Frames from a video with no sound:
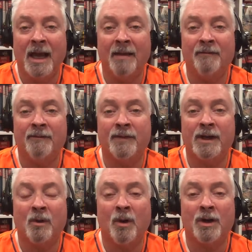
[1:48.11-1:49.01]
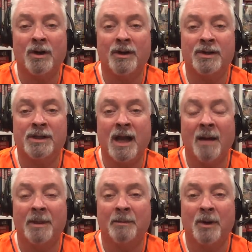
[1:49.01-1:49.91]
Every quarter, there's an
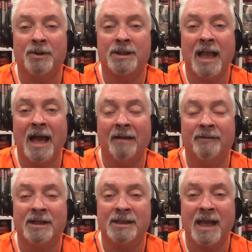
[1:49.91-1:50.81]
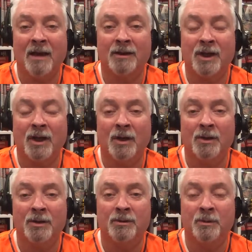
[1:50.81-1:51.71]
Omnibros Live discount
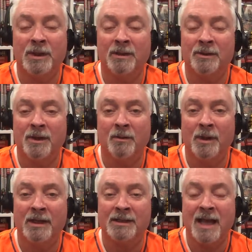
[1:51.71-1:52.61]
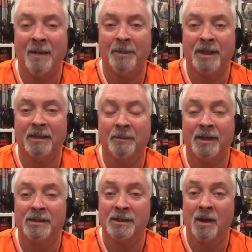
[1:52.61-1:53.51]
code. We don't know when it's happening,
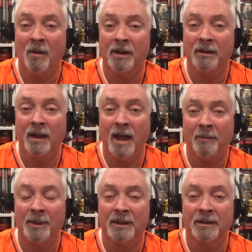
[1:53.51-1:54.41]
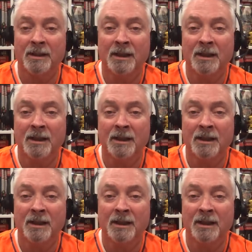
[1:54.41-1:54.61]
but it's going to happen.